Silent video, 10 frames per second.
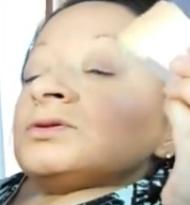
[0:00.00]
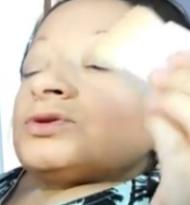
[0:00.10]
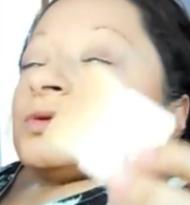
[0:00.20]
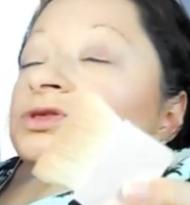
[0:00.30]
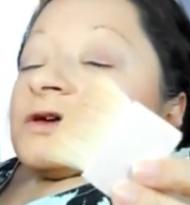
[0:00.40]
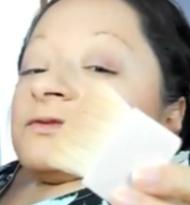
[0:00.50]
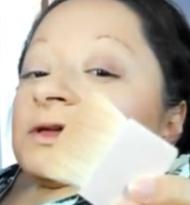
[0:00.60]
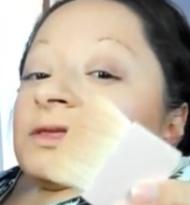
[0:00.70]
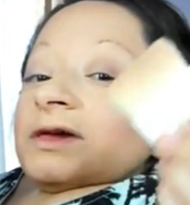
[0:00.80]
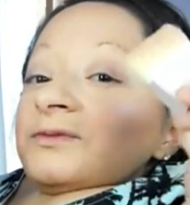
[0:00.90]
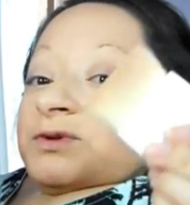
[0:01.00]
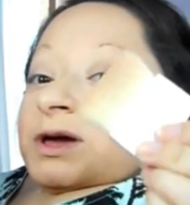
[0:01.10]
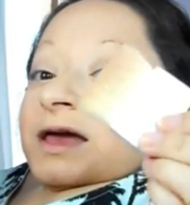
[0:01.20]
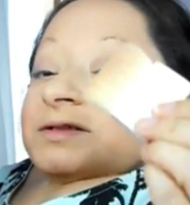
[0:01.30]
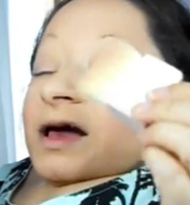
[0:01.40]
So definitely if you
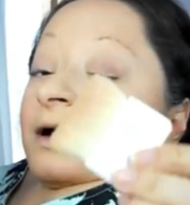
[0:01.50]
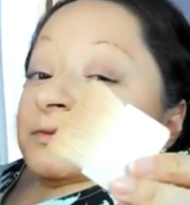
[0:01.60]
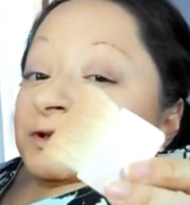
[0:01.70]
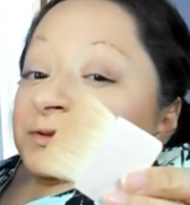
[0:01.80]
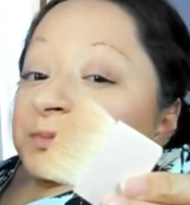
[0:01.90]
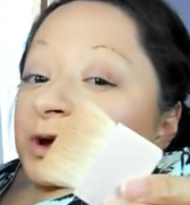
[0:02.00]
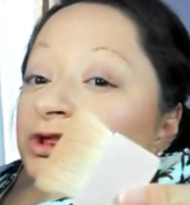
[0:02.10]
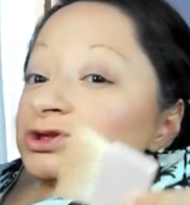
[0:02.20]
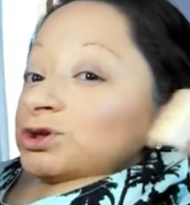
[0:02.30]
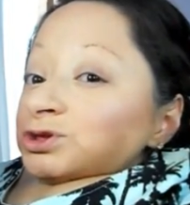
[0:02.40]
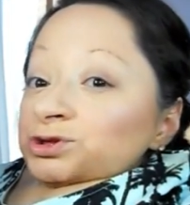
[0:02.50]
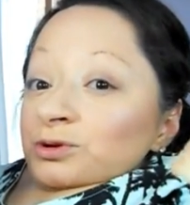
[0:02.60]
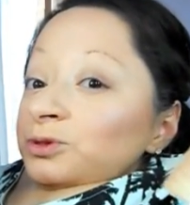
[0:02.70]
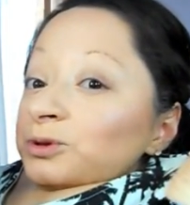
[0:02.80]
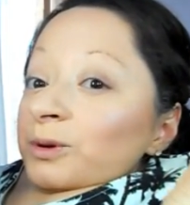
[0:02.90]
guys have this brush,
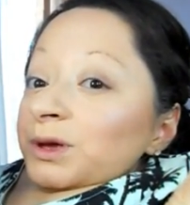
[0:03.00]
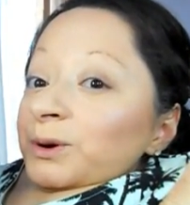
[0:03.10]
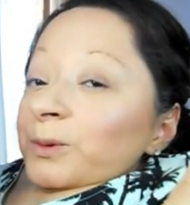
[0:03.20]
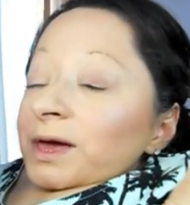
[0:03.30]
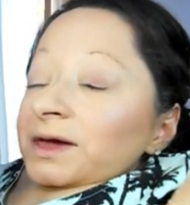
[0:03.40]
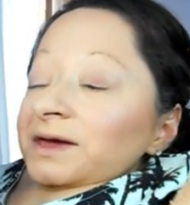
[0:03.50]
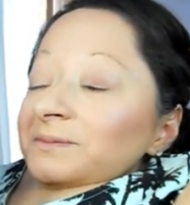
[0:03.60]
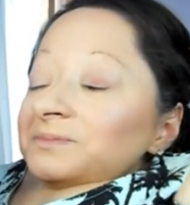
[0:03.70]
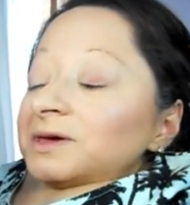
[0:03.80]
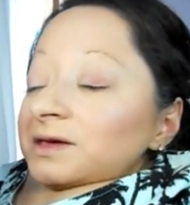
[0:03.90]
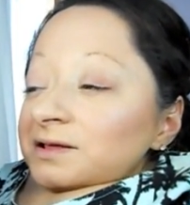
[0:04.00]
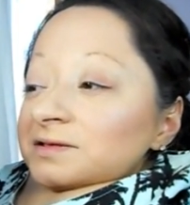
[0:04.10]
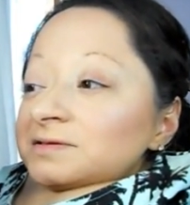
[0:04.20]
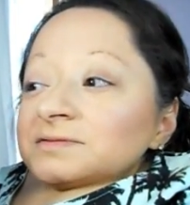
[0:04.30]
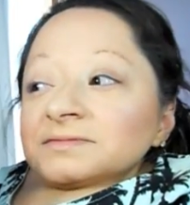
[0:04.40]
don't throw it away because
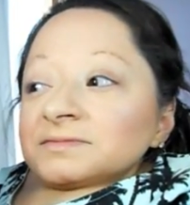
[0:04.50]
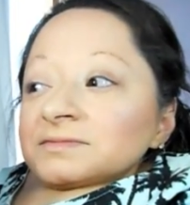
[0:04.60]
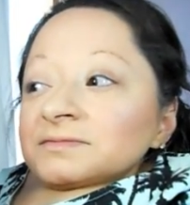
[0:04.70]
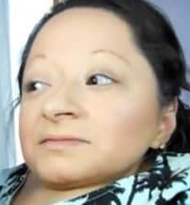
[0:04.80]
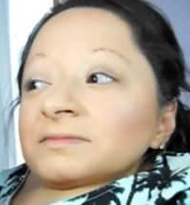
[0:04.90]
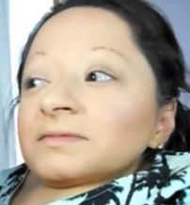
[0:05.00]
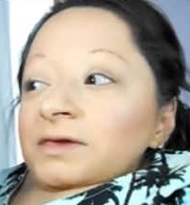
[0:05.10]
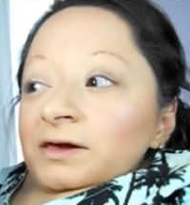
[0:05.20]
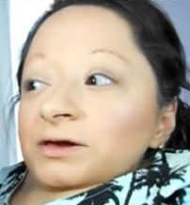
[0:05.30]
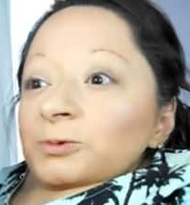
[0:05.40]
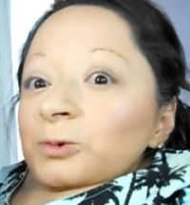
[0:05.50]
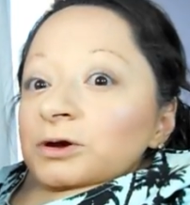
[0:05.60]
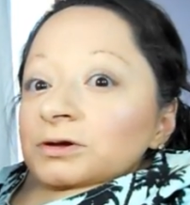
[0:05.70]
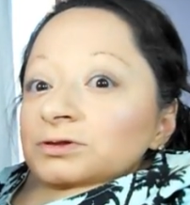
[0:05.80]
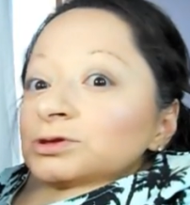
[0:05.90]
it can
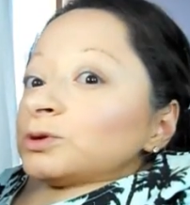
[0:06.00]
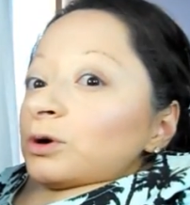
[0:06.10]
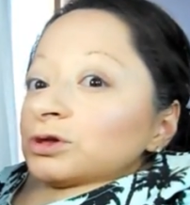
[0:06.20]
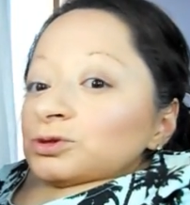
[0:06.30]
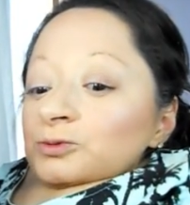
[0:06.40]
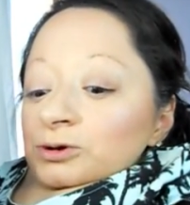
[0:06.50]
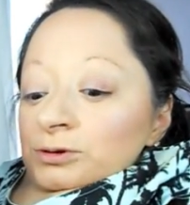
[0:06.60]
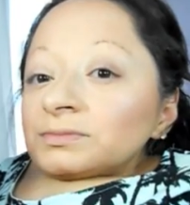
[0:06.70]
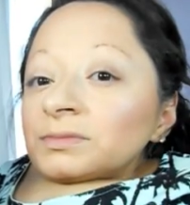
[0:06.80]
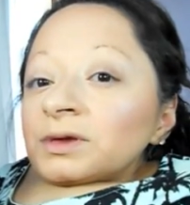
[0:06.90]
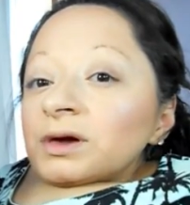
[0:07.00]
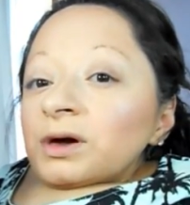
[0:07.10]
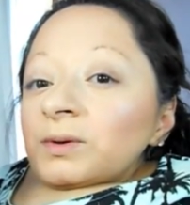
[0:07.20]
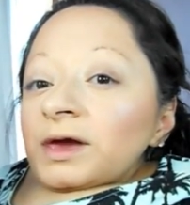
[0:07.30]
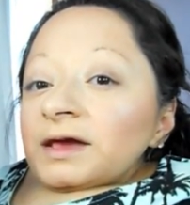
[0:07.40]
work to contour.
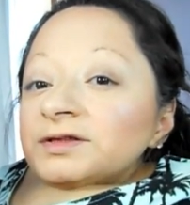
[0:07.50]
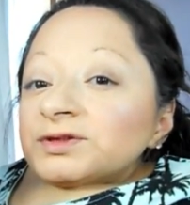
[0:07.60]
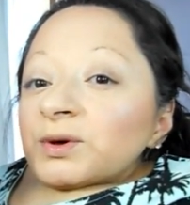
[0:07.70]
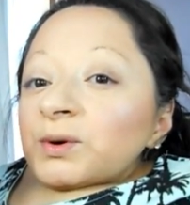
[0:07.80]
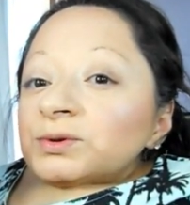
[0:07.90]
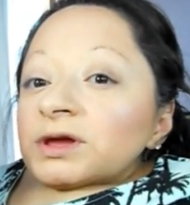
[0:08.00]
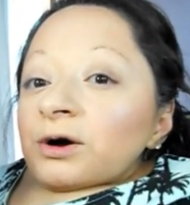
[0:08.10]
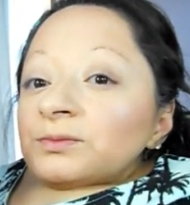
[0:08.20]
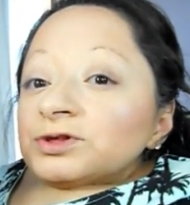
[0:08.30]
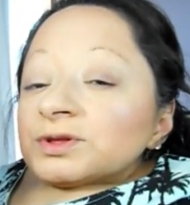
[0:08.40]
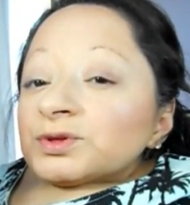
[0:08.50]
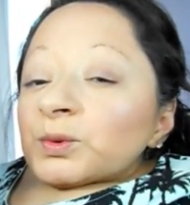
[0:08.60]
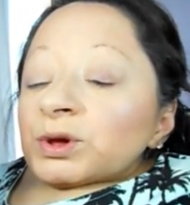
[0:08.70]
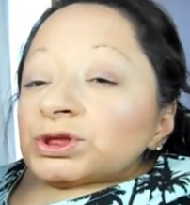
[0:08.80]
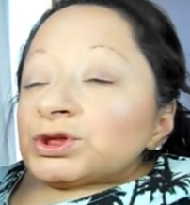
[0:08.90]
Okay, so now I'm just
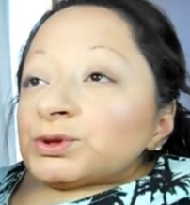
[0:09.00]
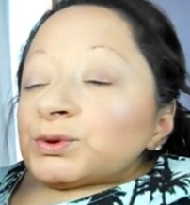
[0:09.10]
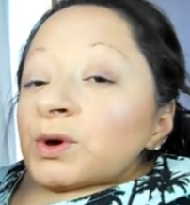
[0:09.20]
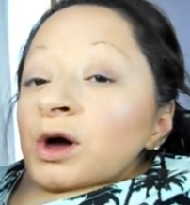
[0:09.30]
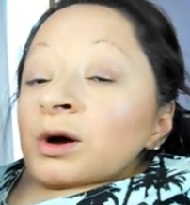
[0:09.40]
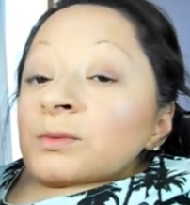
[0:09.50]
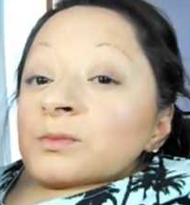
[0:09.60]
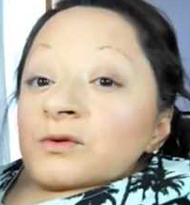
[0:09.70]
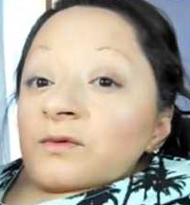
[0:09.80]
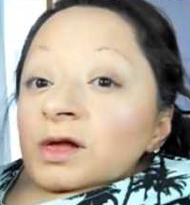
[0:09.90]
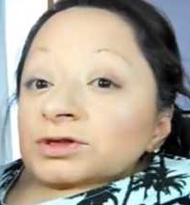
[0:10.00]
going to move on